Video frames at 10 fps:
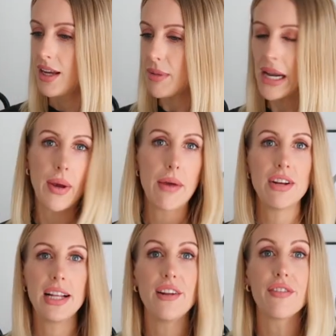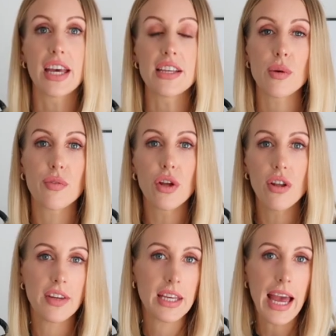But anyway, I'm really loving it. So if you're
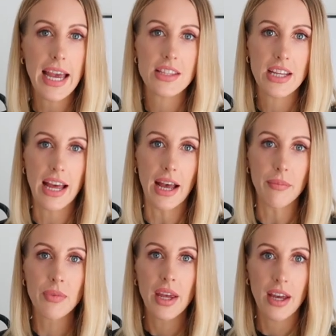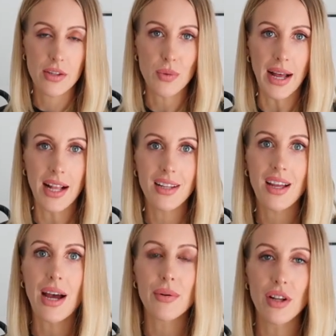loving H&M as well,
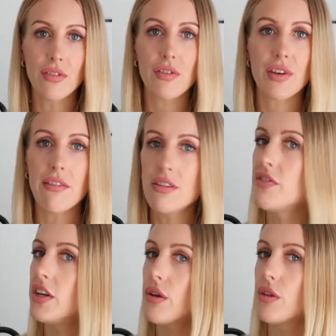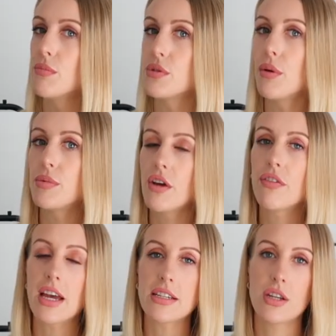I would love if you give this video a thumbs up. Don't
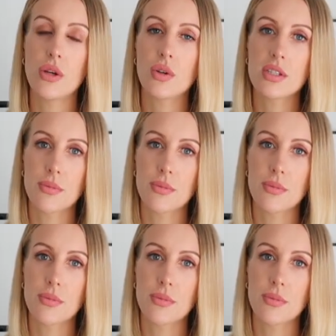forget to